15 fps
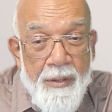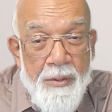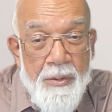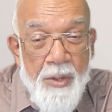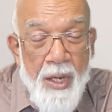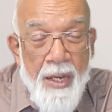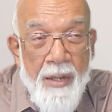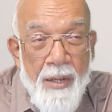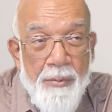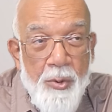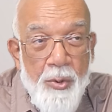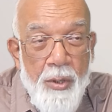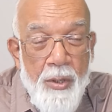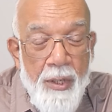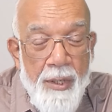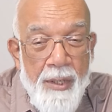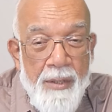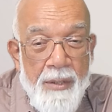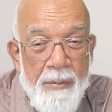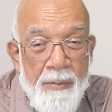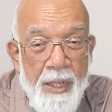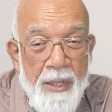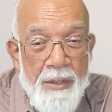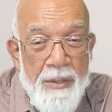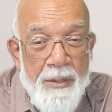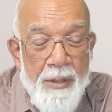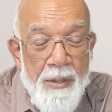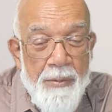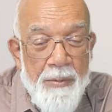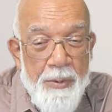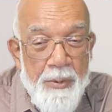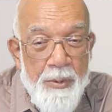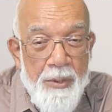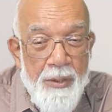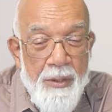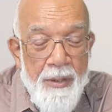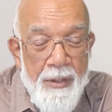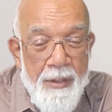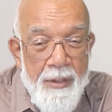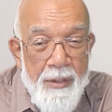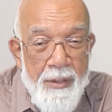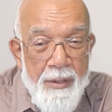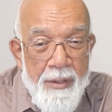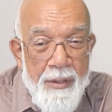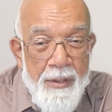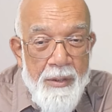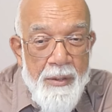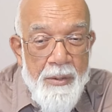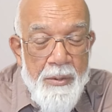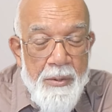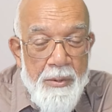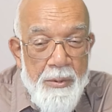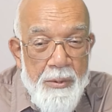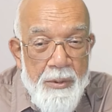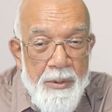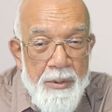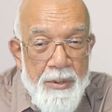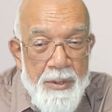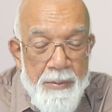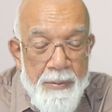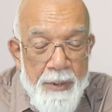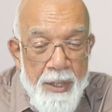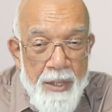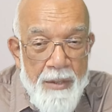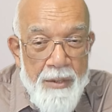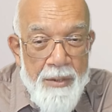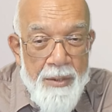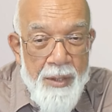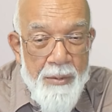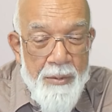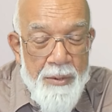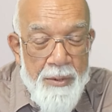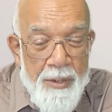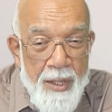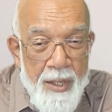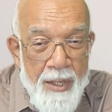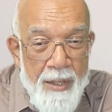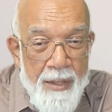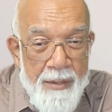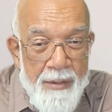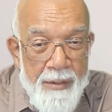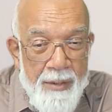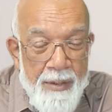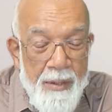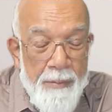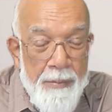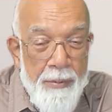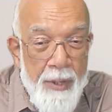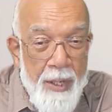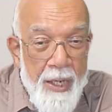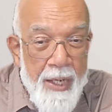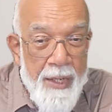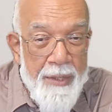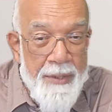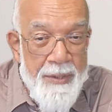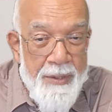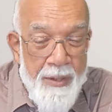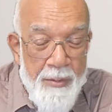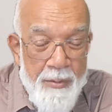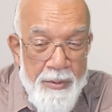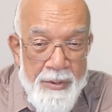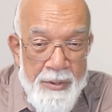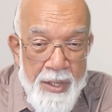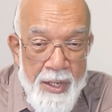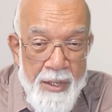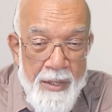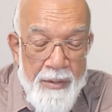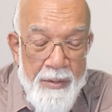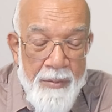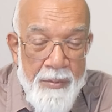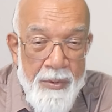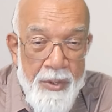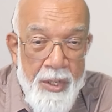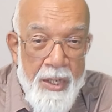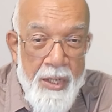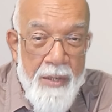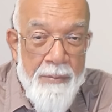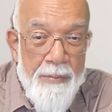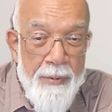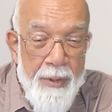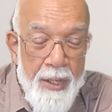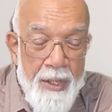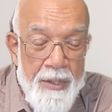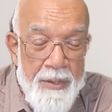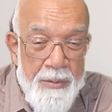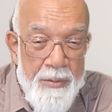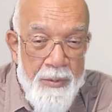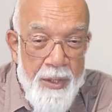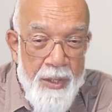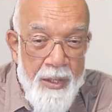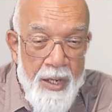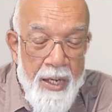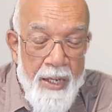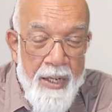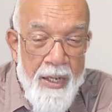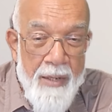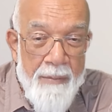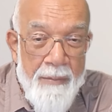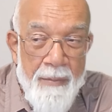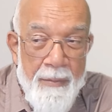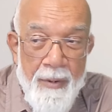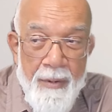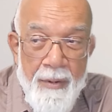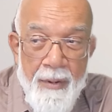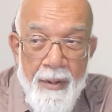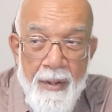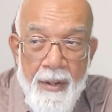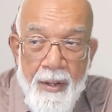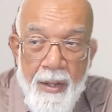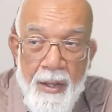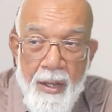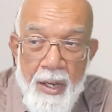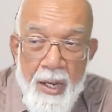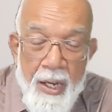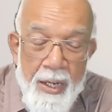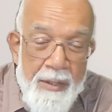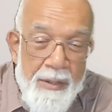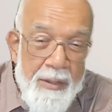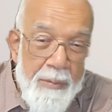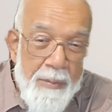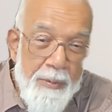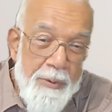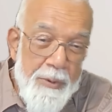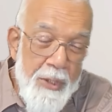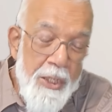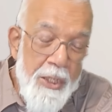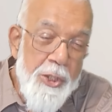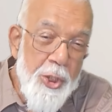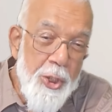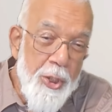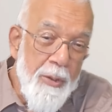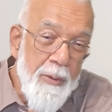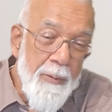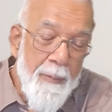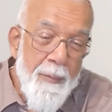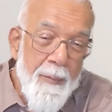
So I have to connect myself to the to the space outside, the place outside, the very place where I am, and the position